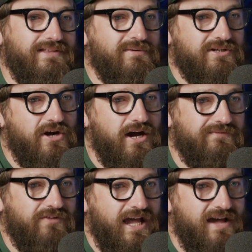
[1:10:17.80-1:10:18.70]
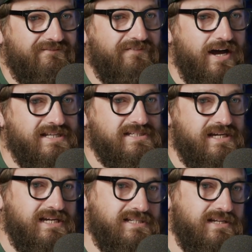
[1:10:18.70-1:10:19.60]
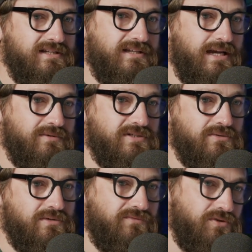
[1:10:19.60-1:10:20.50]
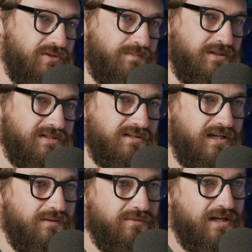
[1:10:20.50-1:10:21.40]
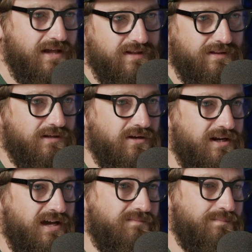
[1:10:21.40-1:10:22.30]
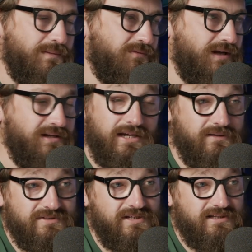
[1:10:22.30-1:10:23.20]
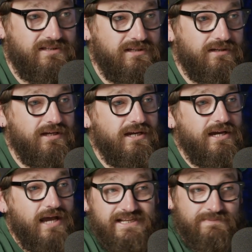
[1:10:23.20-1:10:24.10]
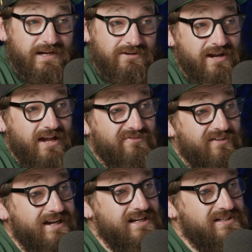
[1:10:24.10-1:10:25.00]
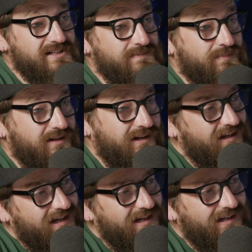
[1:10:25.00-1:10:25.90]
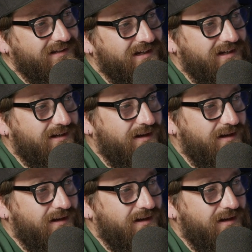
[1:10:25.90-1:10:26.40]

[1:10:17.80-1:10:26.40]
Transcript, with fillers: they would kind of like have fight scenes, and then they would sort of use bits that they would, and then they'd kind of have people. Yeah, it was like a thing. It's been around for ages, but uh, yeah.